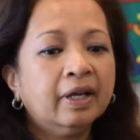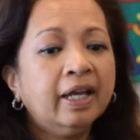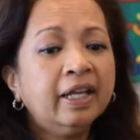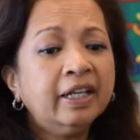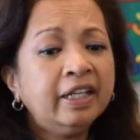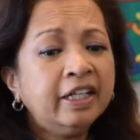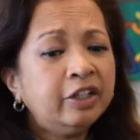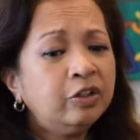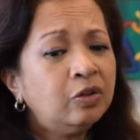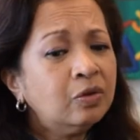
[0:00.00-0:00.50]

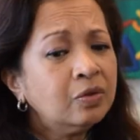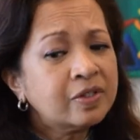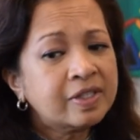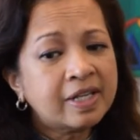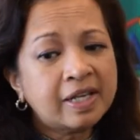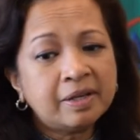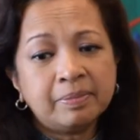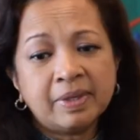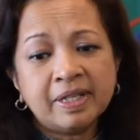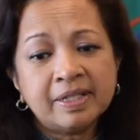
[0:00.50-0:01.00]
And it goes
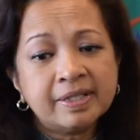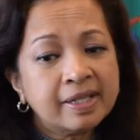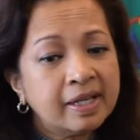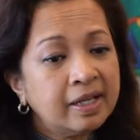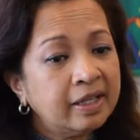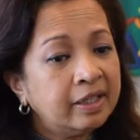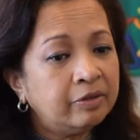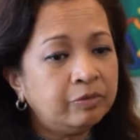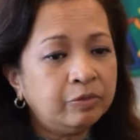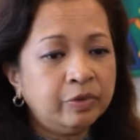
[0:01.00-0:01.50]
side by
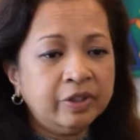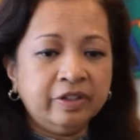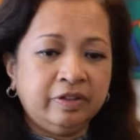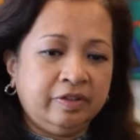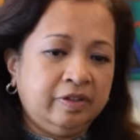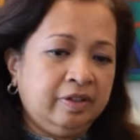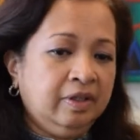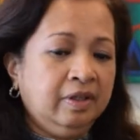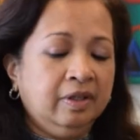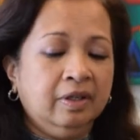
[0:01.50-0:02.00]
side
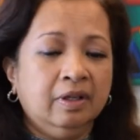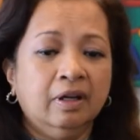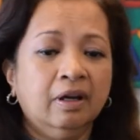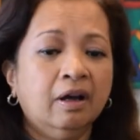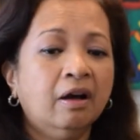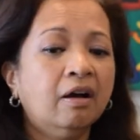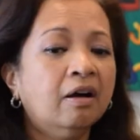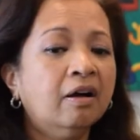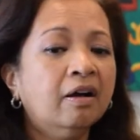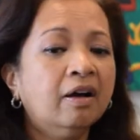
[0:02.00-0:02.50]
with
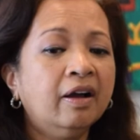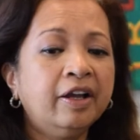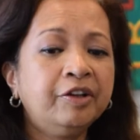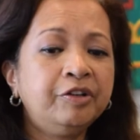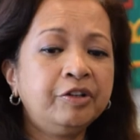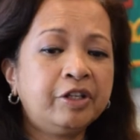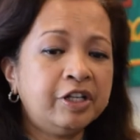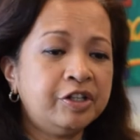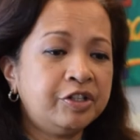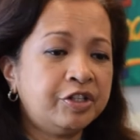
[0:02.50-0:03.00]

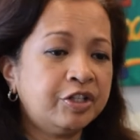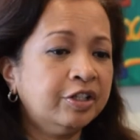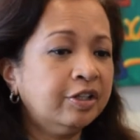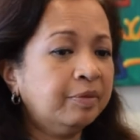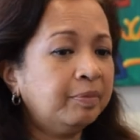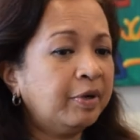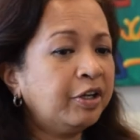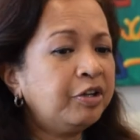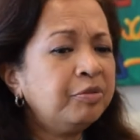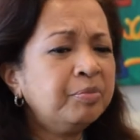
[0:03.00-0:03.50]
education
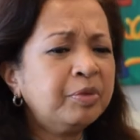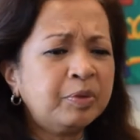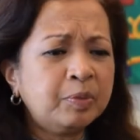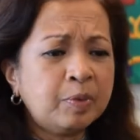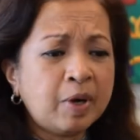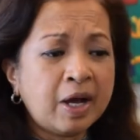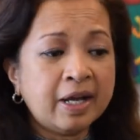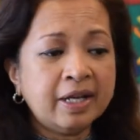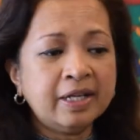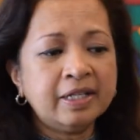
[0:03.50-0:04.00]
about human
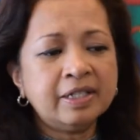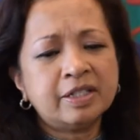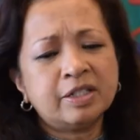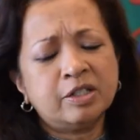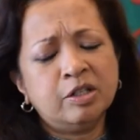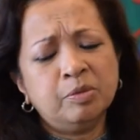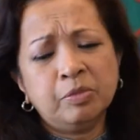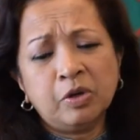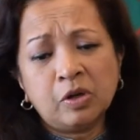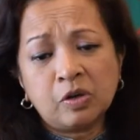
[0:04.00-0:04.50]

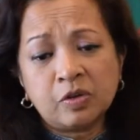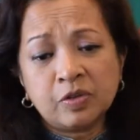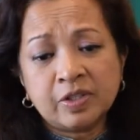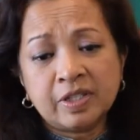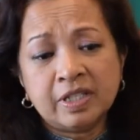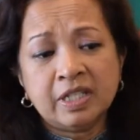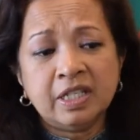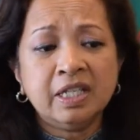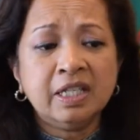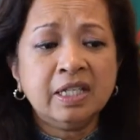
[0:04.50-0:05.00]
rights,
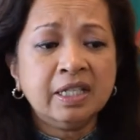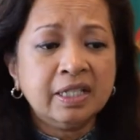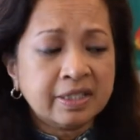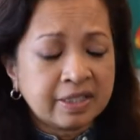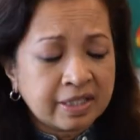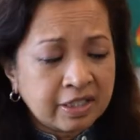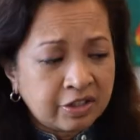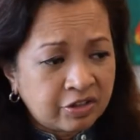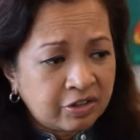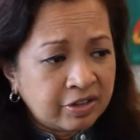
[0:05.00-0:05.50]
democracy,
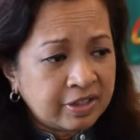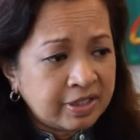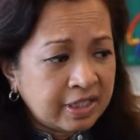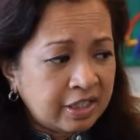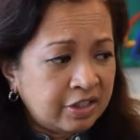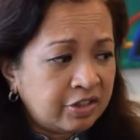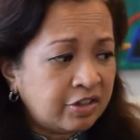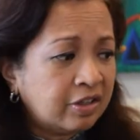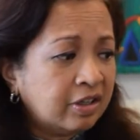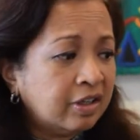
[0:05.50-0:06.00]
etc.,
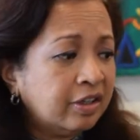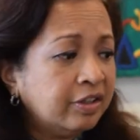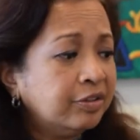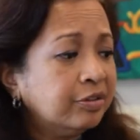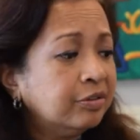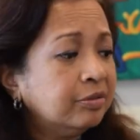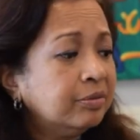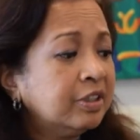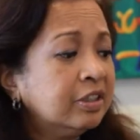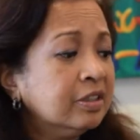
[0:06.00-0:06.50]
etc., you
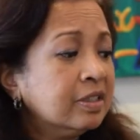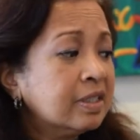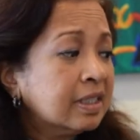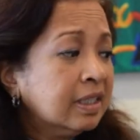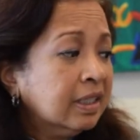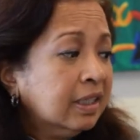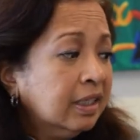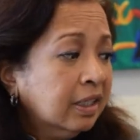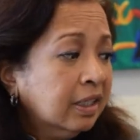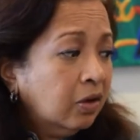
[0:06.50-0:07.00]
know, because
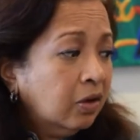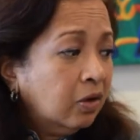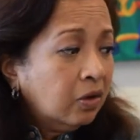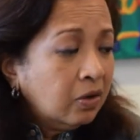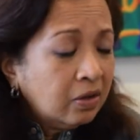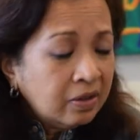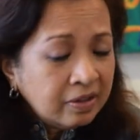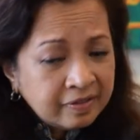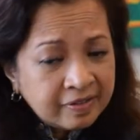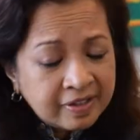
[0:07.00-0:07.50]

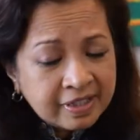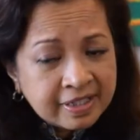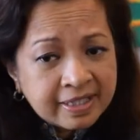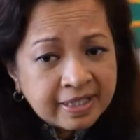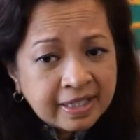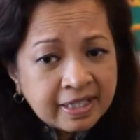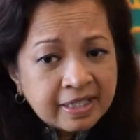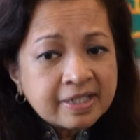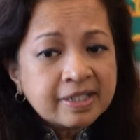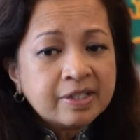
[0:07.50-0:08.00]
all of these
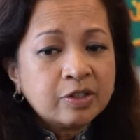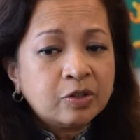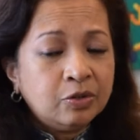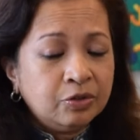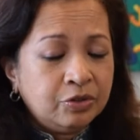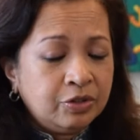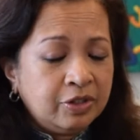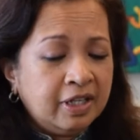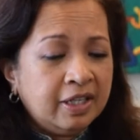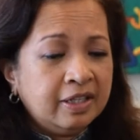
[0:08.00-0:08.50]
things
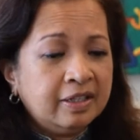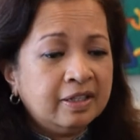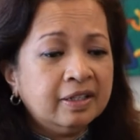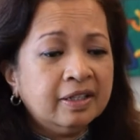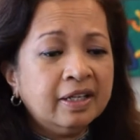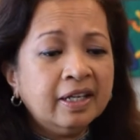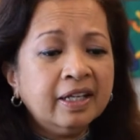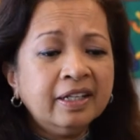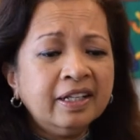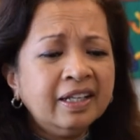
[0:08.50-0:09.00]
go
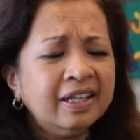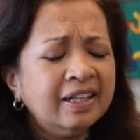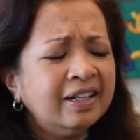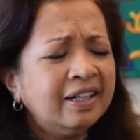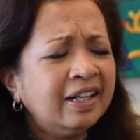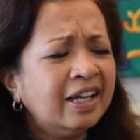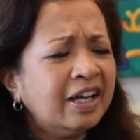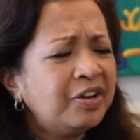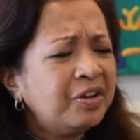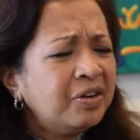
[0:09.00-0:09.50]
together and
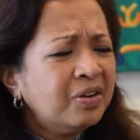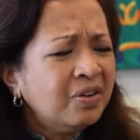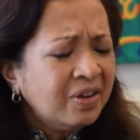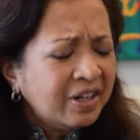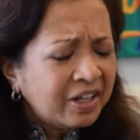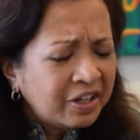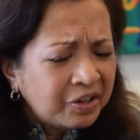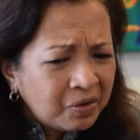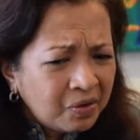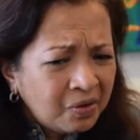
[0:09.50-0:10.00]
they are
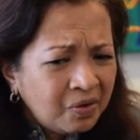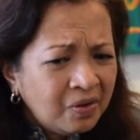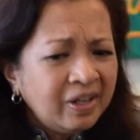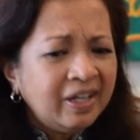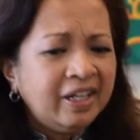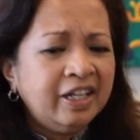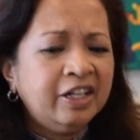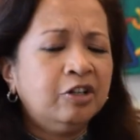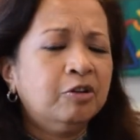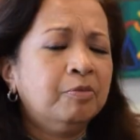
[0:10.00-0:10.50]
not at
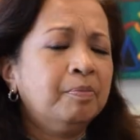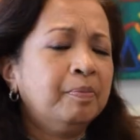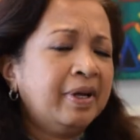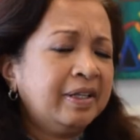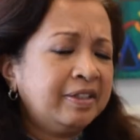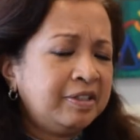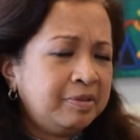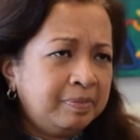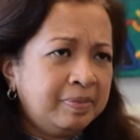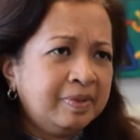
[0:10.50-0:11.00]
all
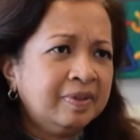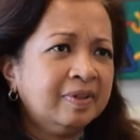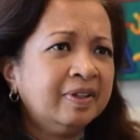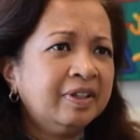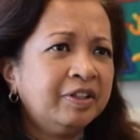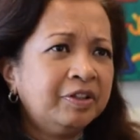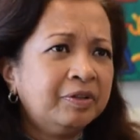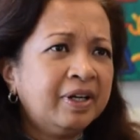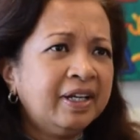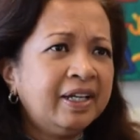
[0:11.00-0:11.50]
incompatible.
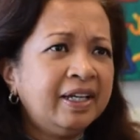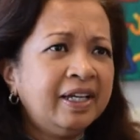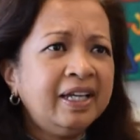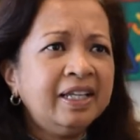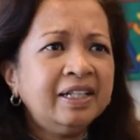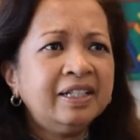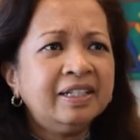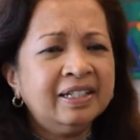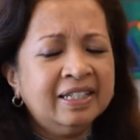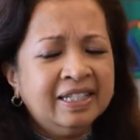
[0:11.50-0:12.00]
You know, I
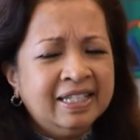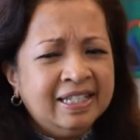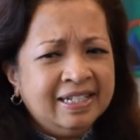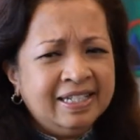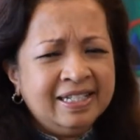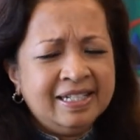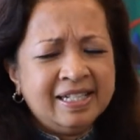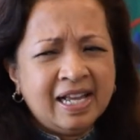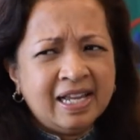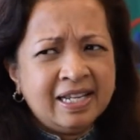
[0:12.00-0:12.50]
hate
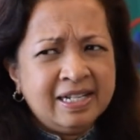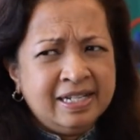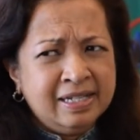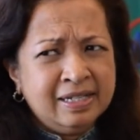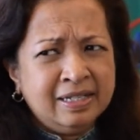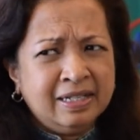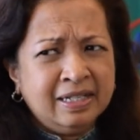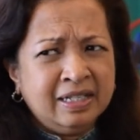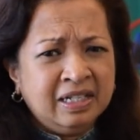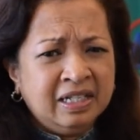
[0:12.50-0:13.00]
this
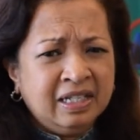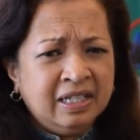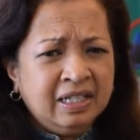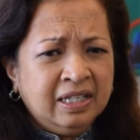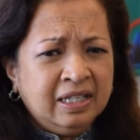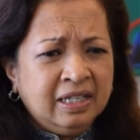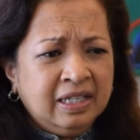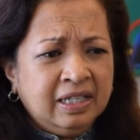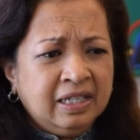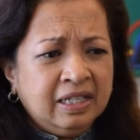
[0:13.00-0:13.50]
idea
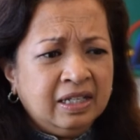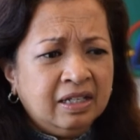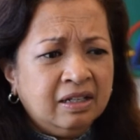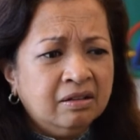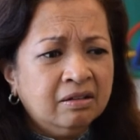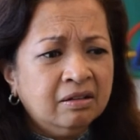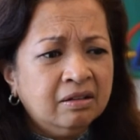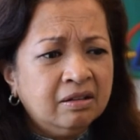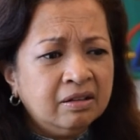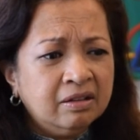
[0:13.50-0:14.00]

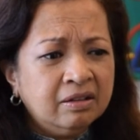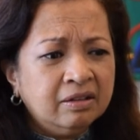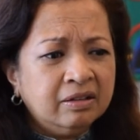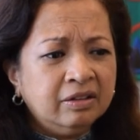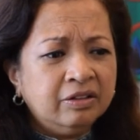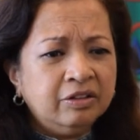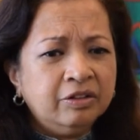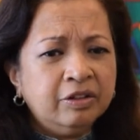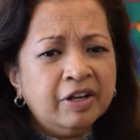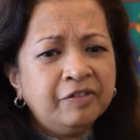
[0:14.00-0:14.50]
that
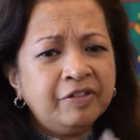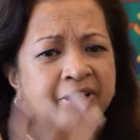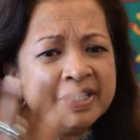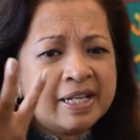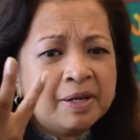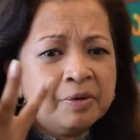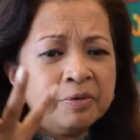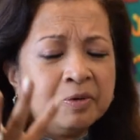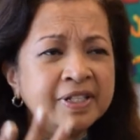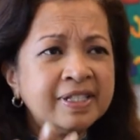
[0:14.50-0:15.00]
you have
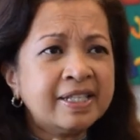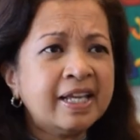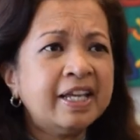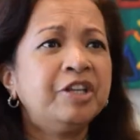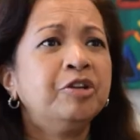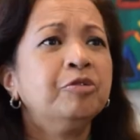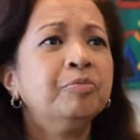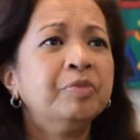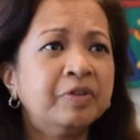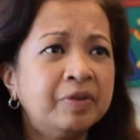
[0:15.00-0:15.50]
Islam on one
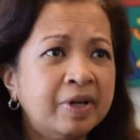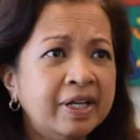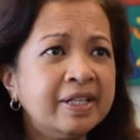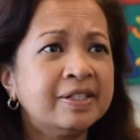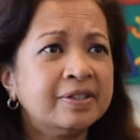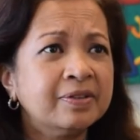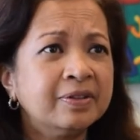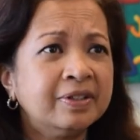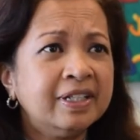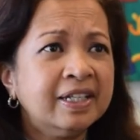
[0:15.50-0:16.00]
side, human
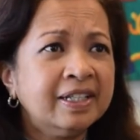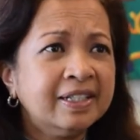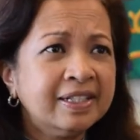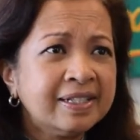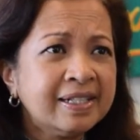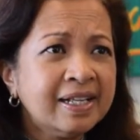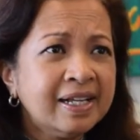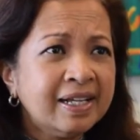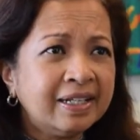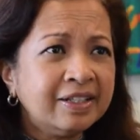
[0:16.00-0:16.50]
rights on the other
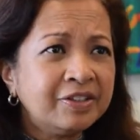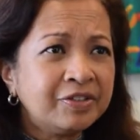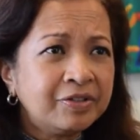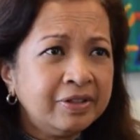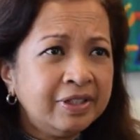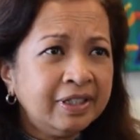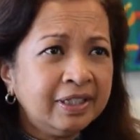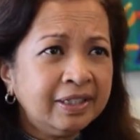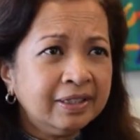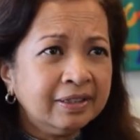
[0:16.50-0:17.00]
side. It's
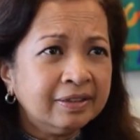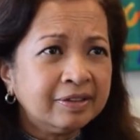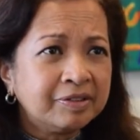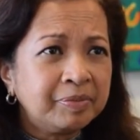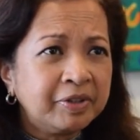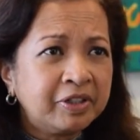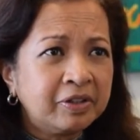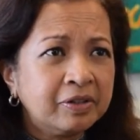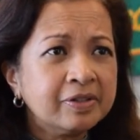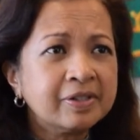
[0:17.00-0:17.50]
ridiculous
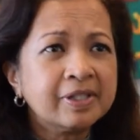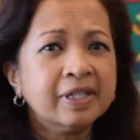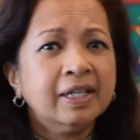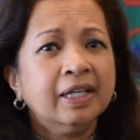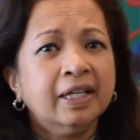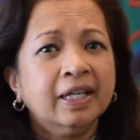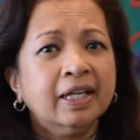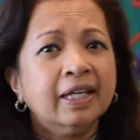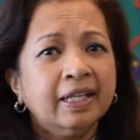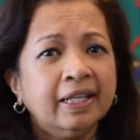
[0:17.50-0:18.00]
because
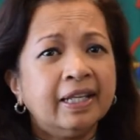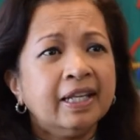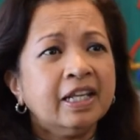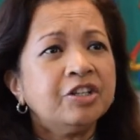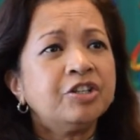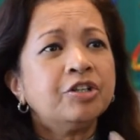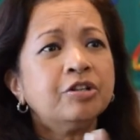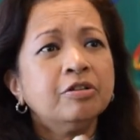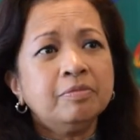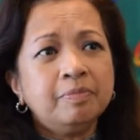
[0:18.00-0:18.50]

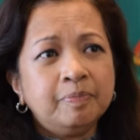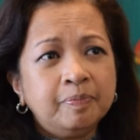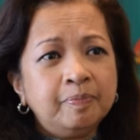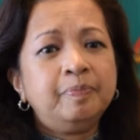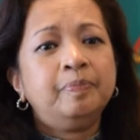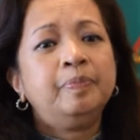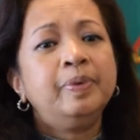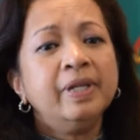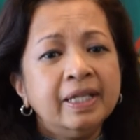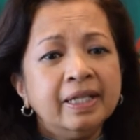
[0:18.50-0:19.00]
they
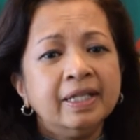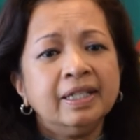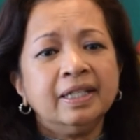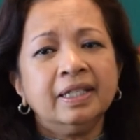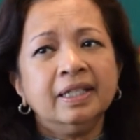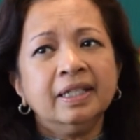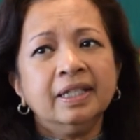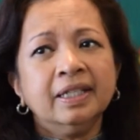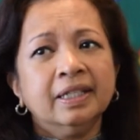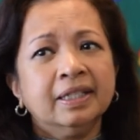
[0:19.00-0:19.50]
should
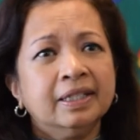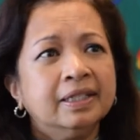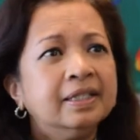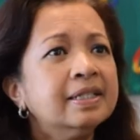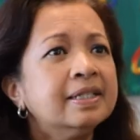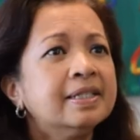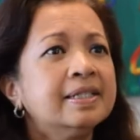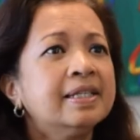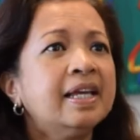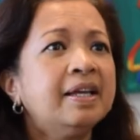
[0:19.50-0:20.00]
be
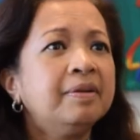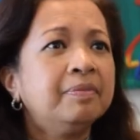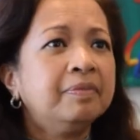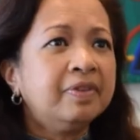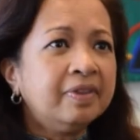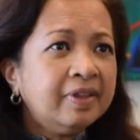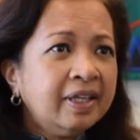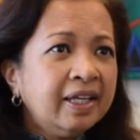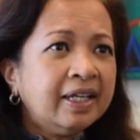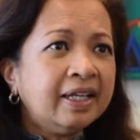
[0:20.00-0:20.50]
the same
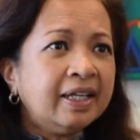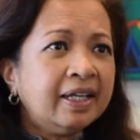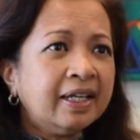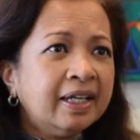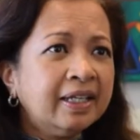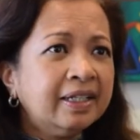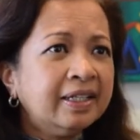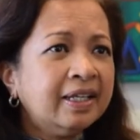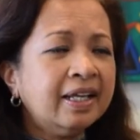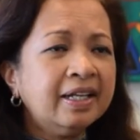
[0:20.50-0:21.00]

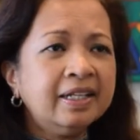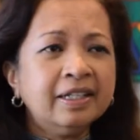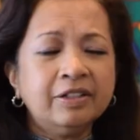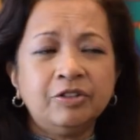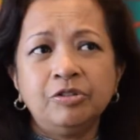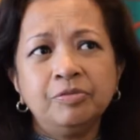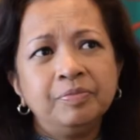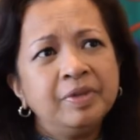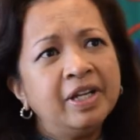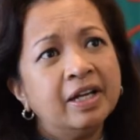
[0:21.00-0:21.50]
thing.
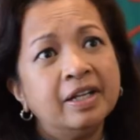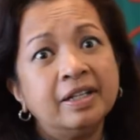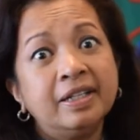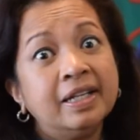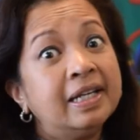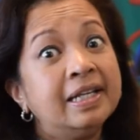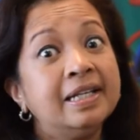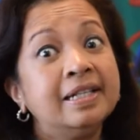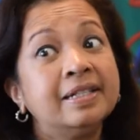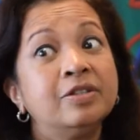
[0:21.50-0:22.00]
And to me,
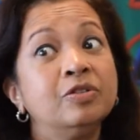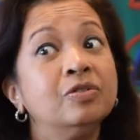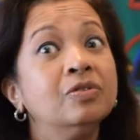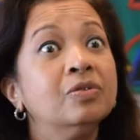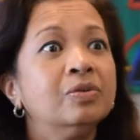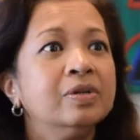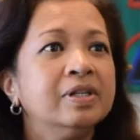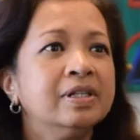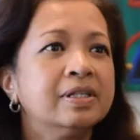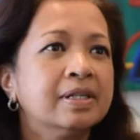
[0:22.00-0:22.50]
there is
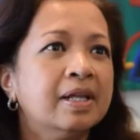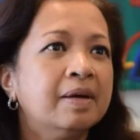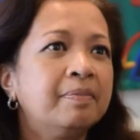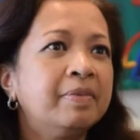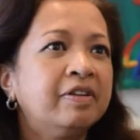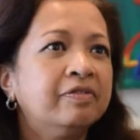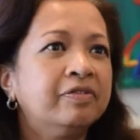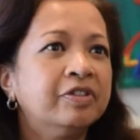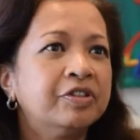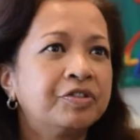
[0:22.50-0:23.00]
no
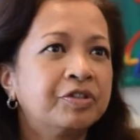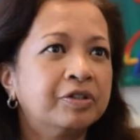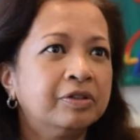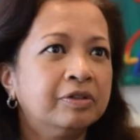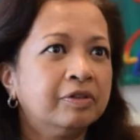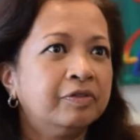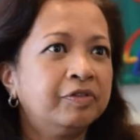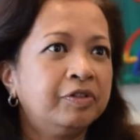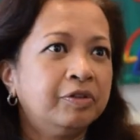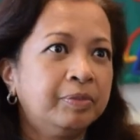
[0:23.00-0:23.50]
Islamic
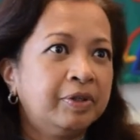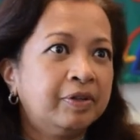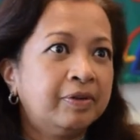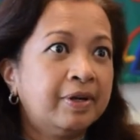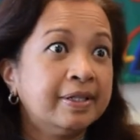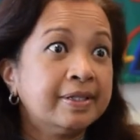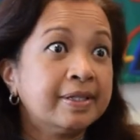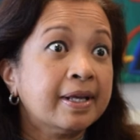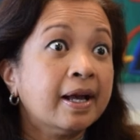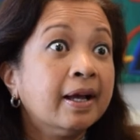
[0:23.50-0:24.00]
version of human
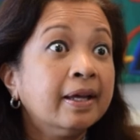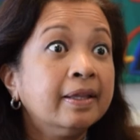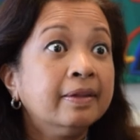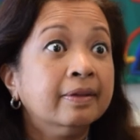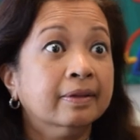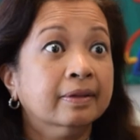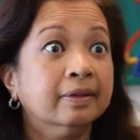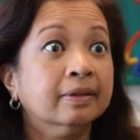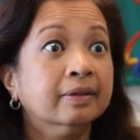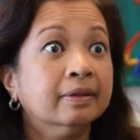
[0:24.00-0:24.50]
rights
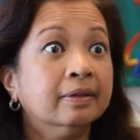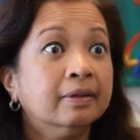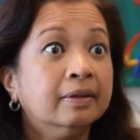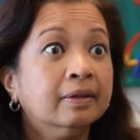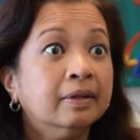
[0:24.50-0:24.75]
either.